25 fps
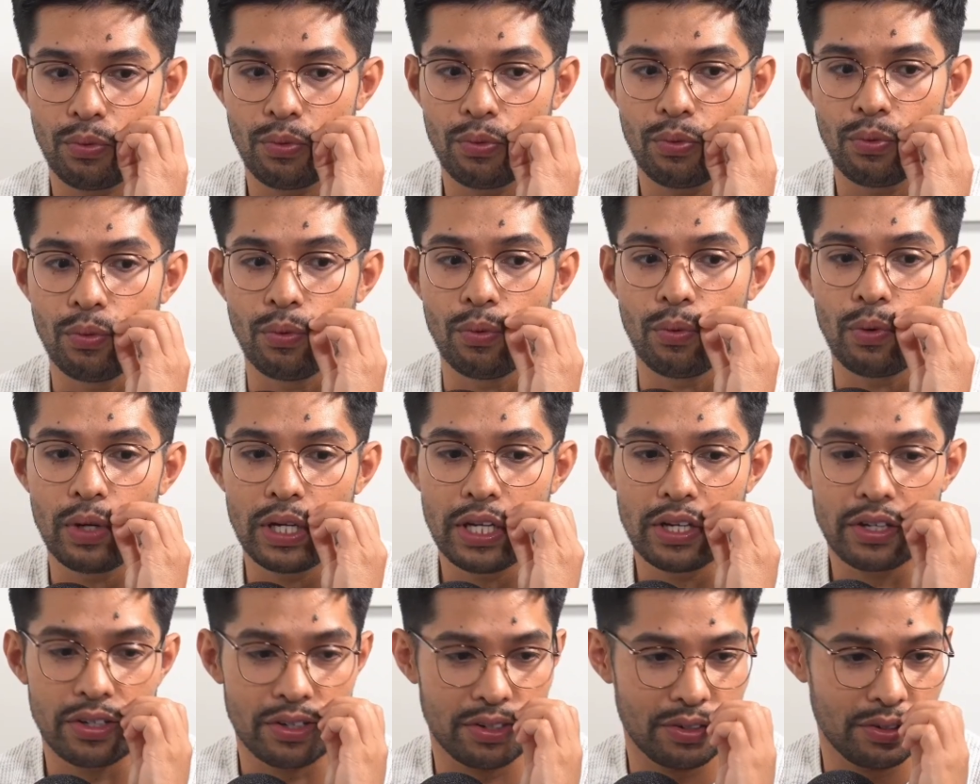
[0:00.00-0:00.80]

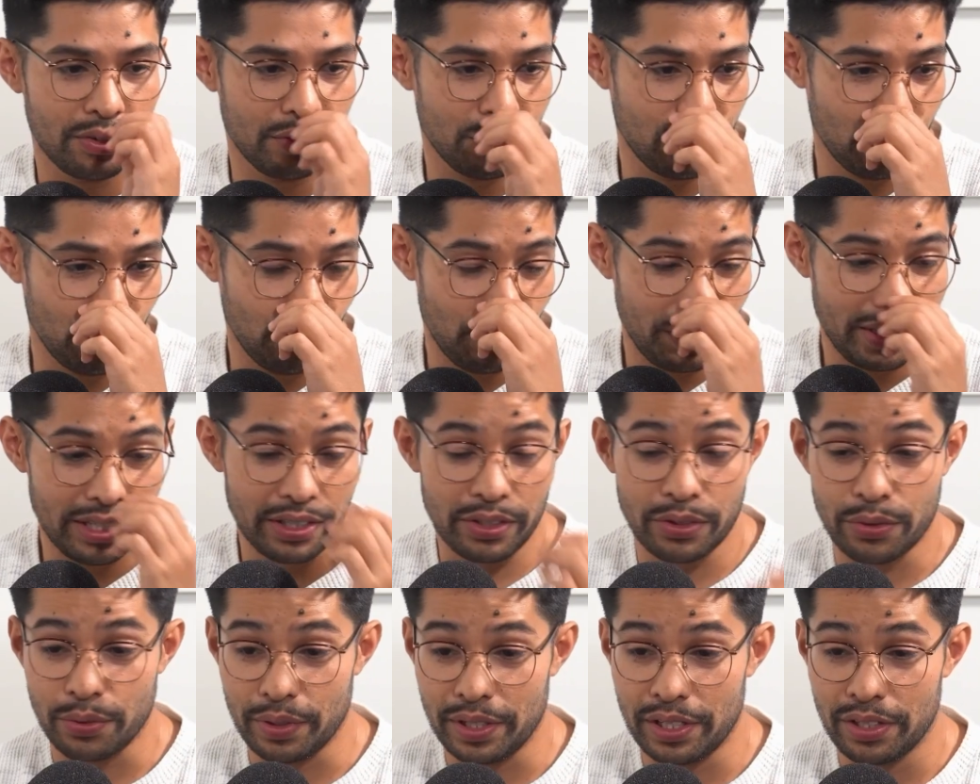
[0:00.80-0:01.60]
we
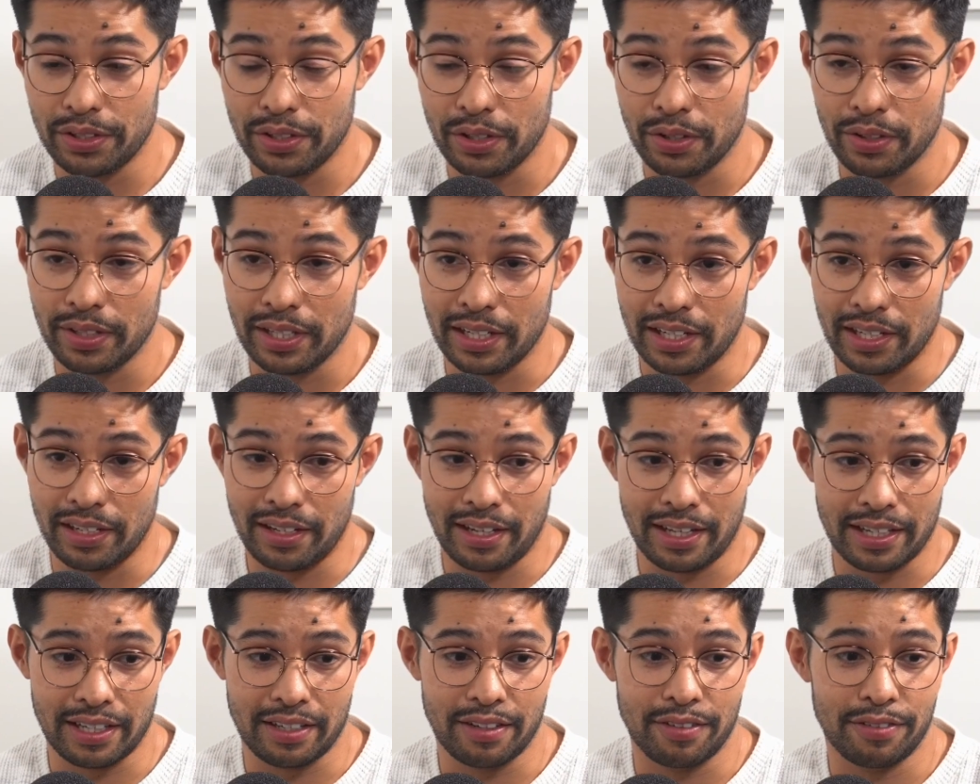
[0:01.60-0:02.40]
agree though that
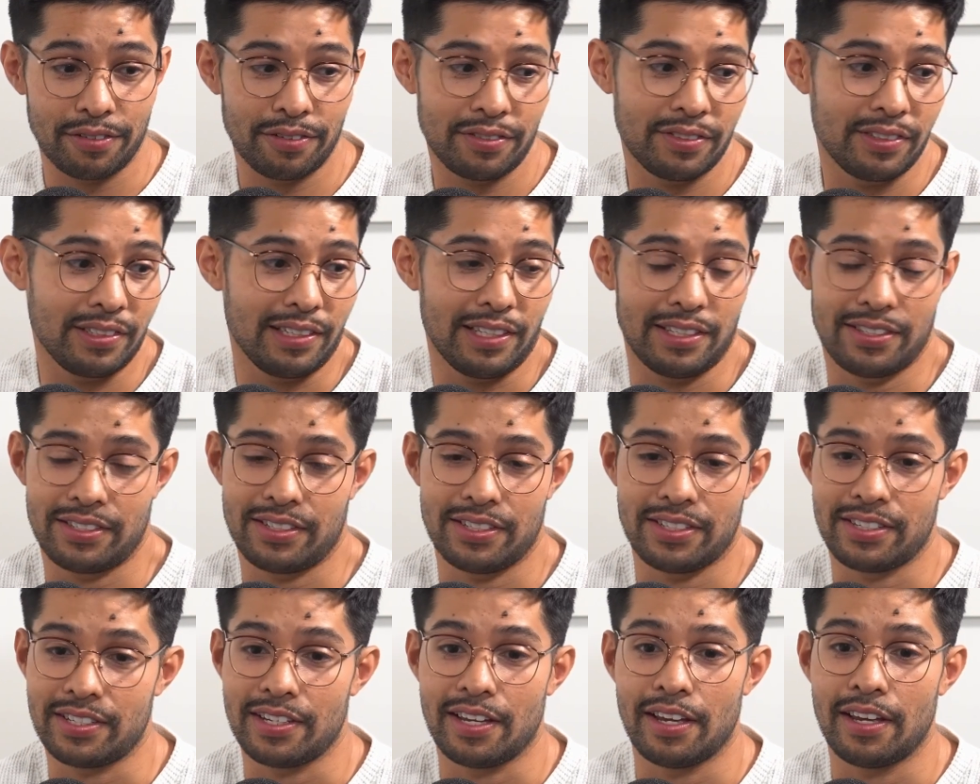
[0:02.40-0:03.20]
like if let's
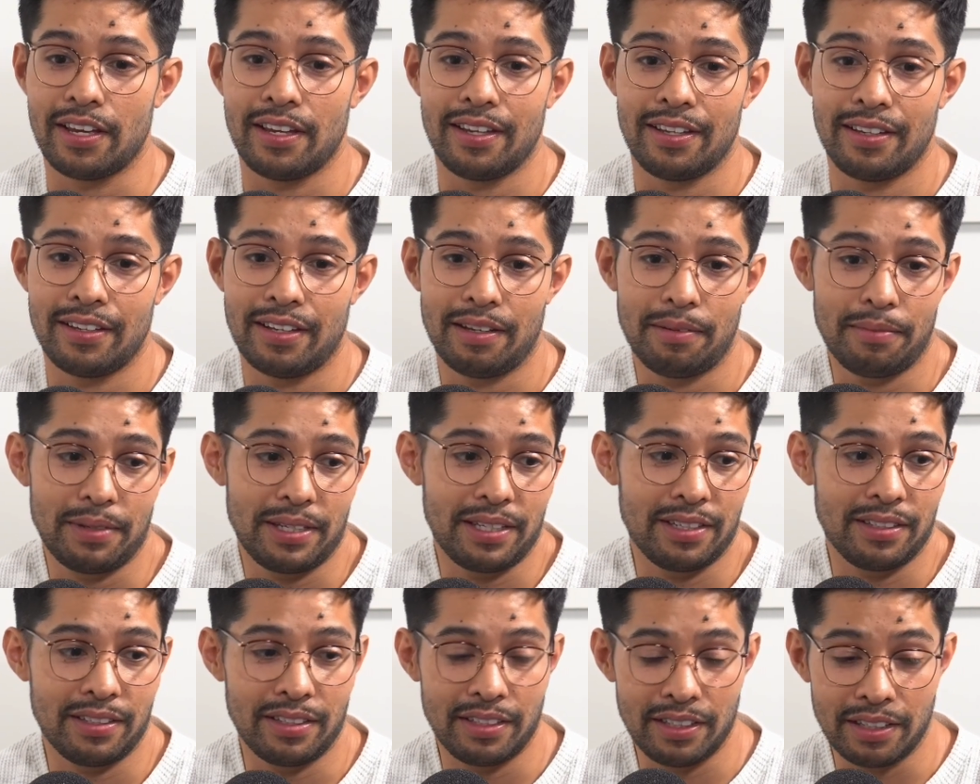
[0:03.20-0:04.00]
just say, I
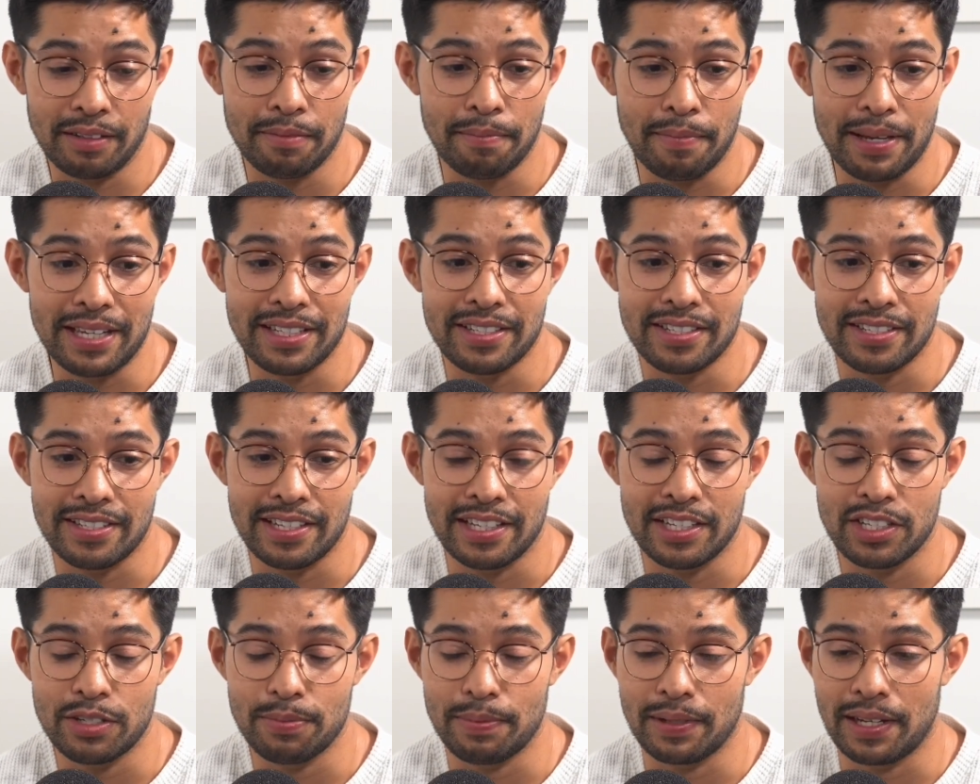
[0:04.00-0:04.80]
mean, it made
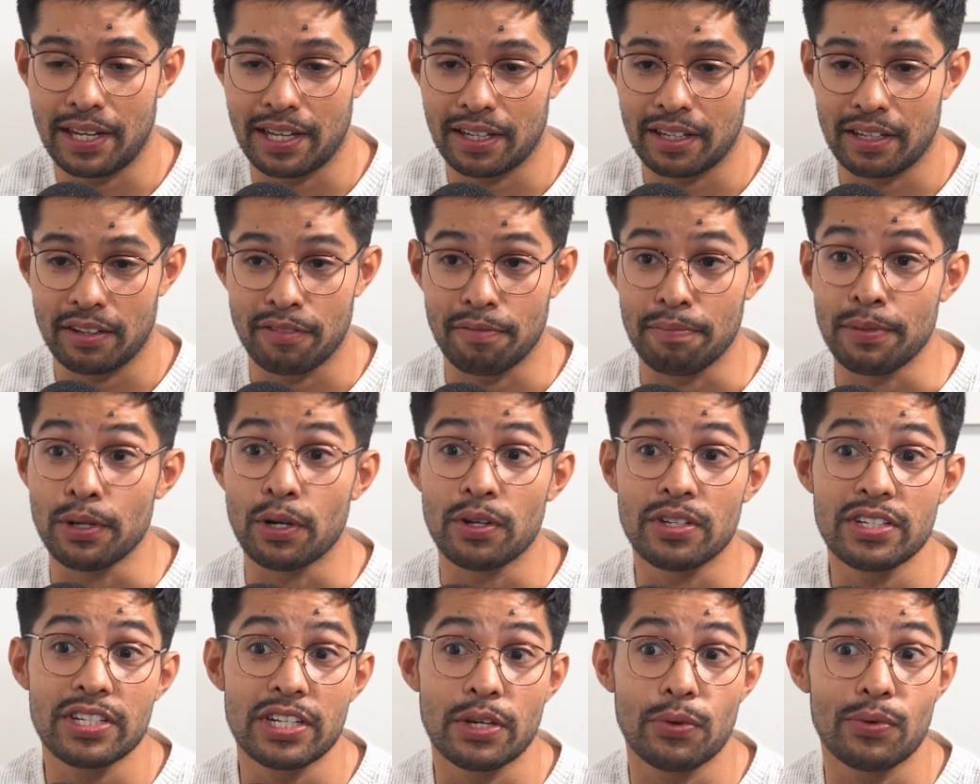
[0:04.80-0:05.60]
sense, but like if
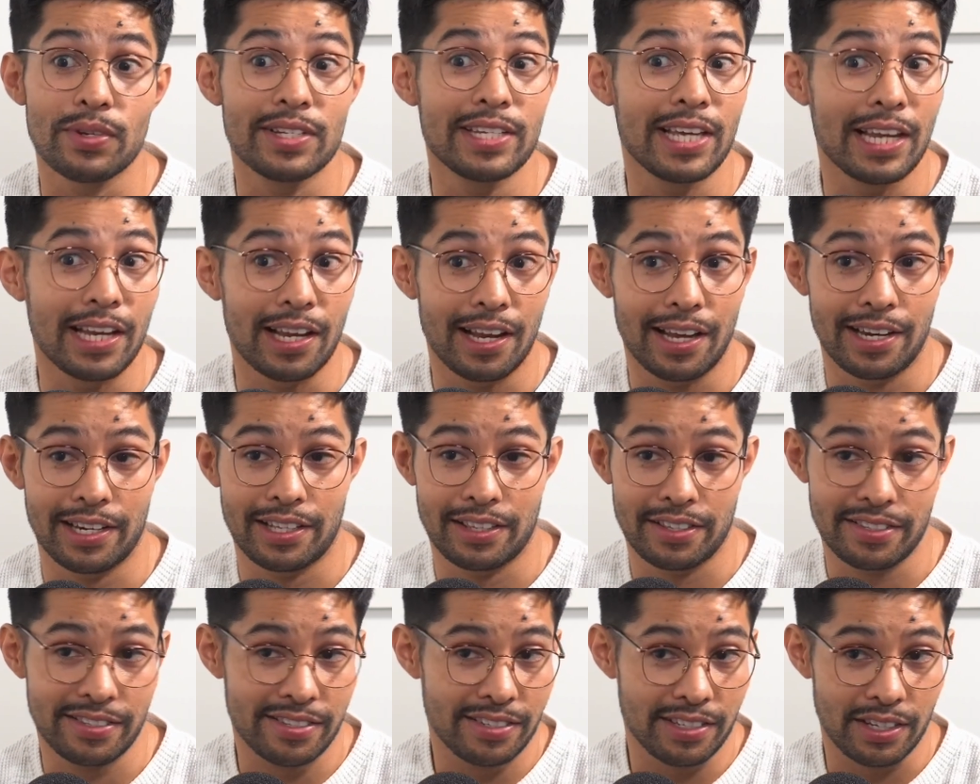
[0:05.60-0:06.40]
Beyonce was
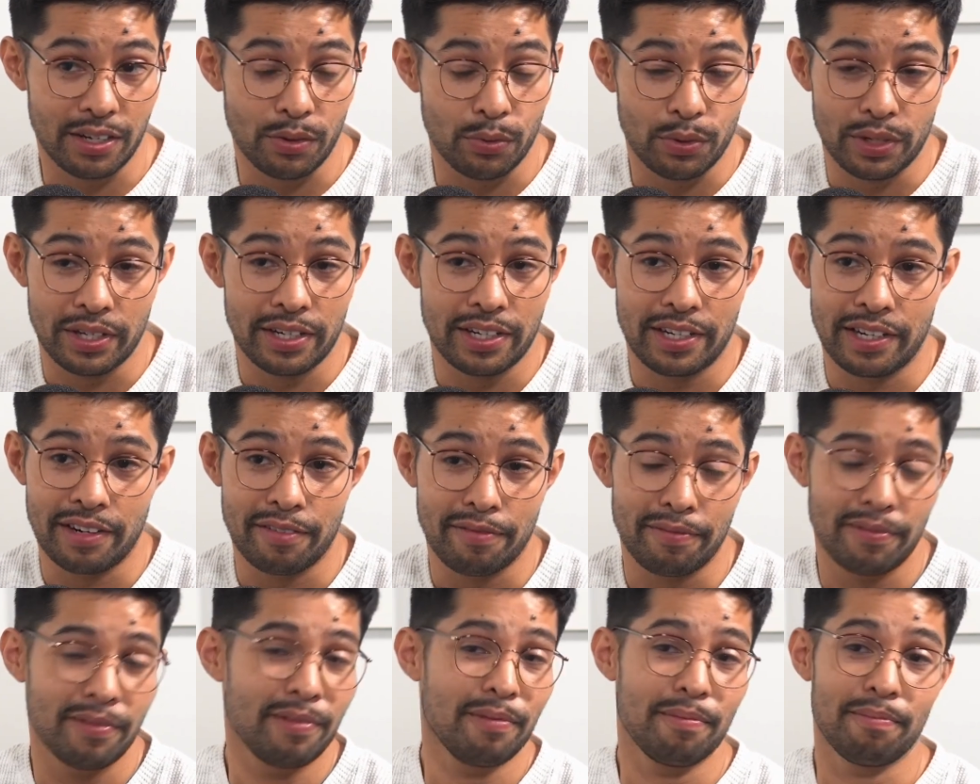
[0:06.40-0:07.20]
headlining this year, would it
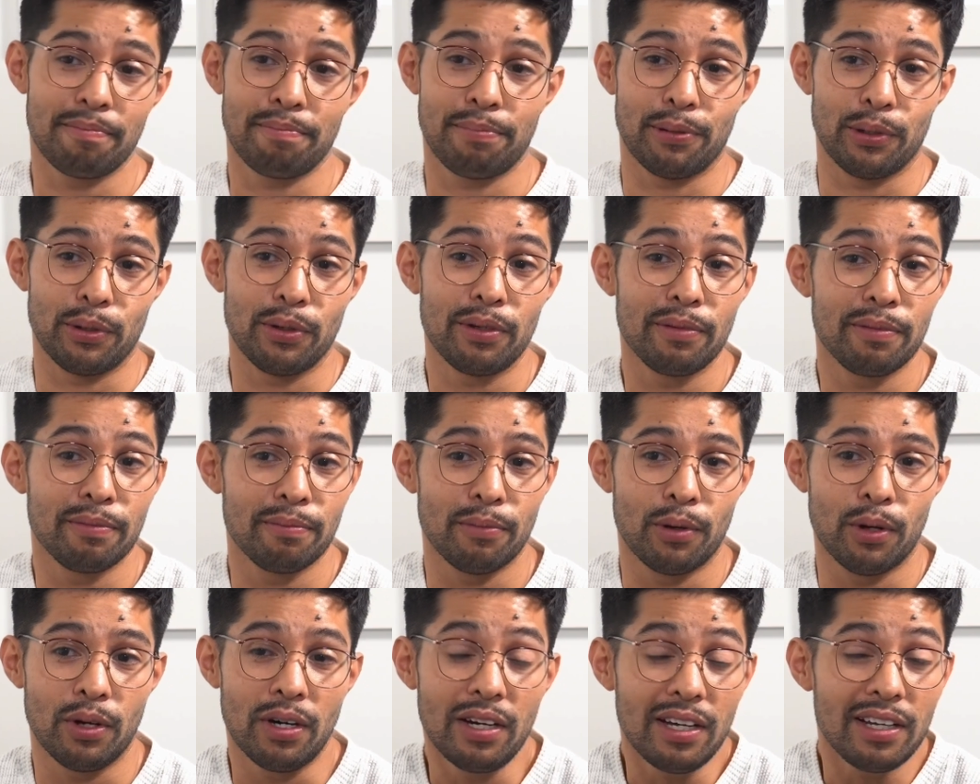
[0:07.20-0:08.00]
have pulled
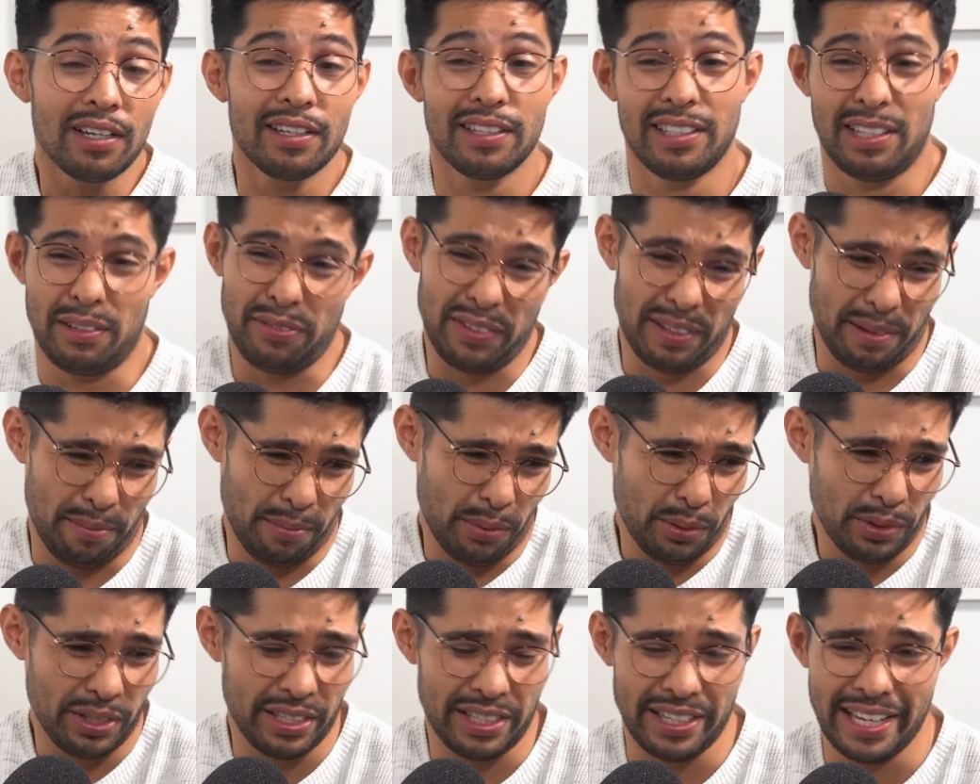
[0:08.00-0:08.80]
more? Definitely more than